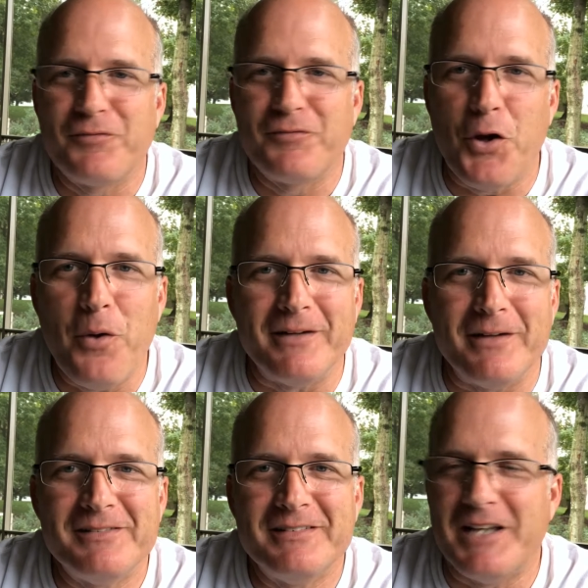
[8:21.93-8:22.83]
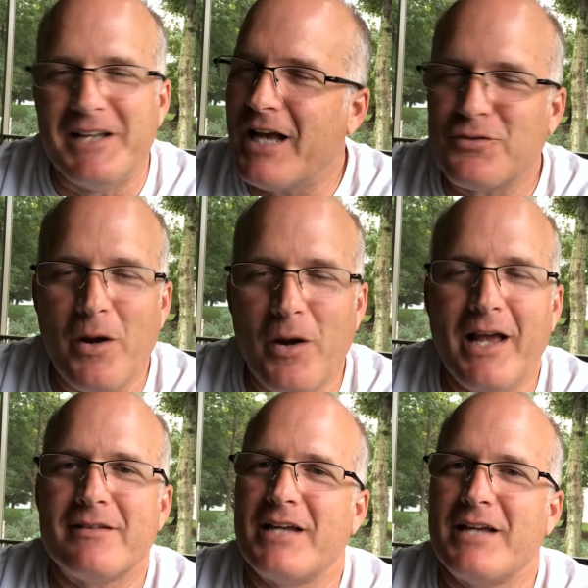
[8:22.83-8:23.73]
Do it. Next
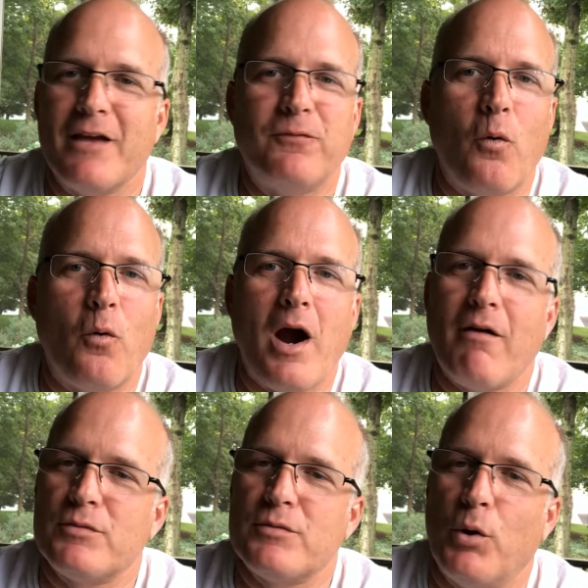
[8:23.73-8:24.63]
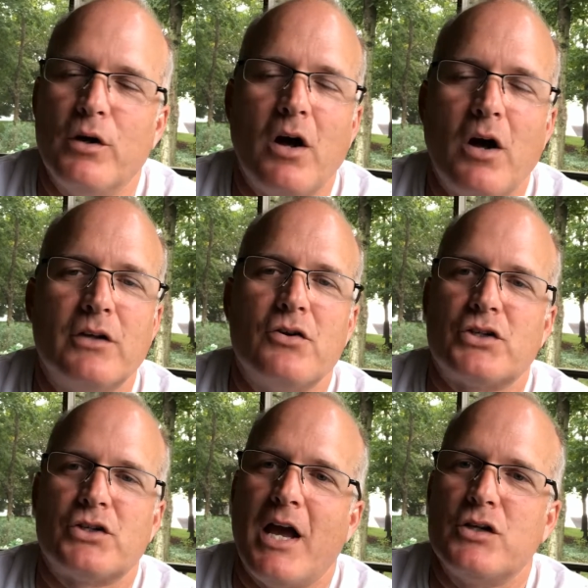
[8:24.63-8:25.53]
week, take four hours, put it on your
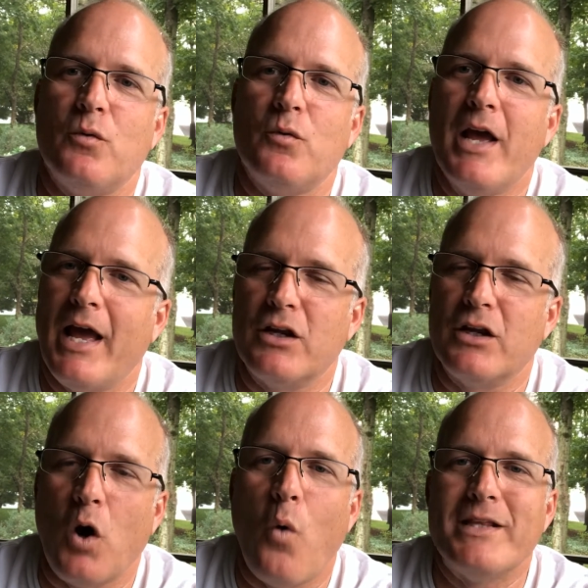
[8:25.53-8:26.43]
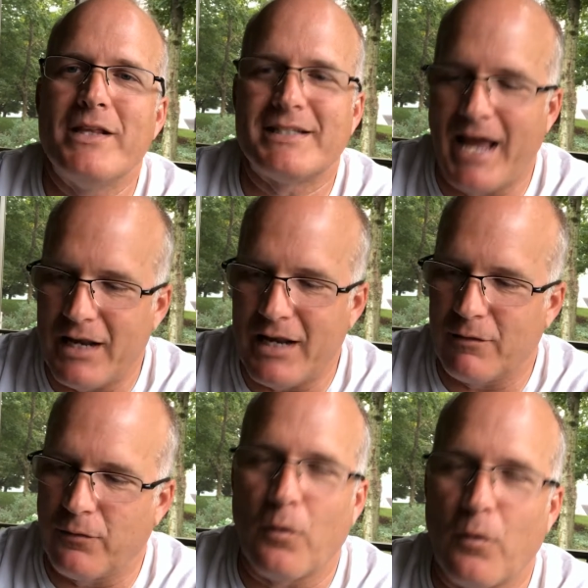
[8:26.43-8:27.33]
schedule, and go and stand
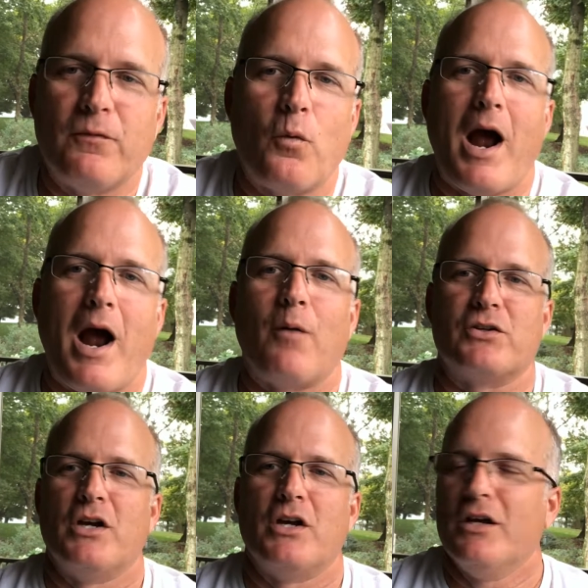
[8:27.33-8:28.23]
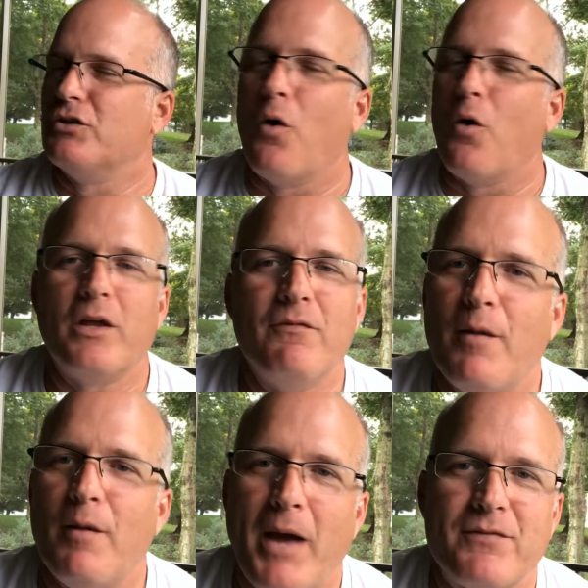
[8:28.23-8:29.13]
there for four hours. Don't give
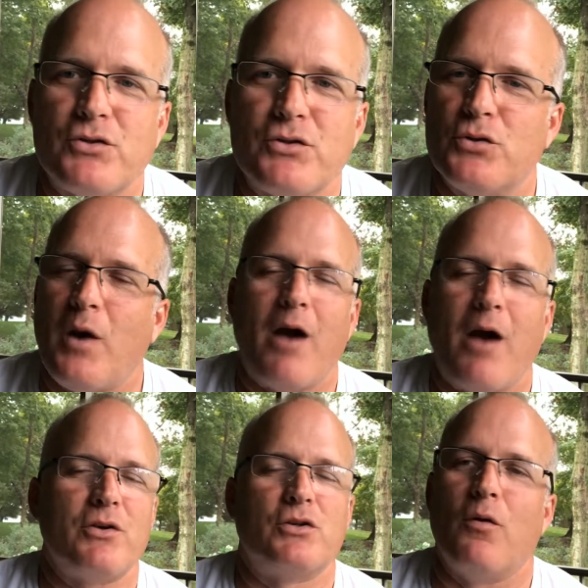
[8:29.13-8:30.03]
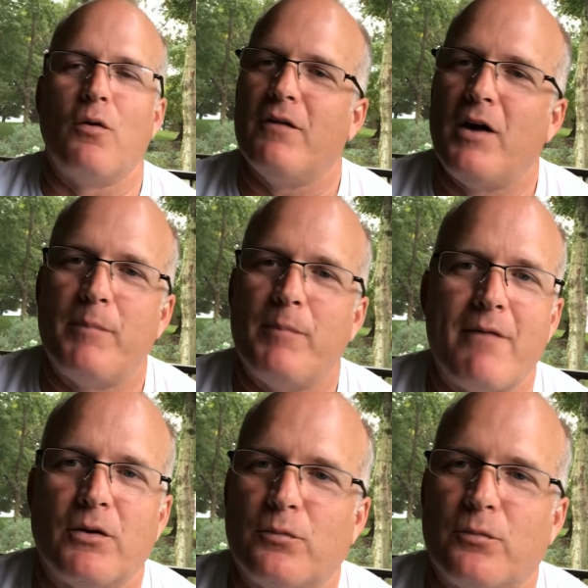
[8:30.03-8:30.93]
up after two hours. Don't give up
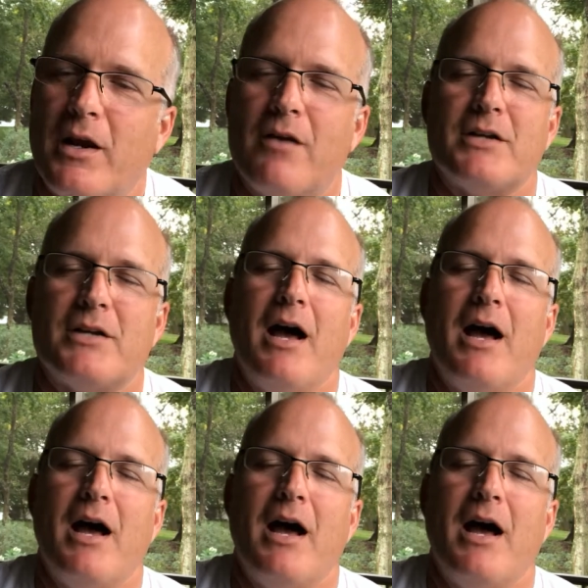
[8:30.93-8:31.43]
after three hours.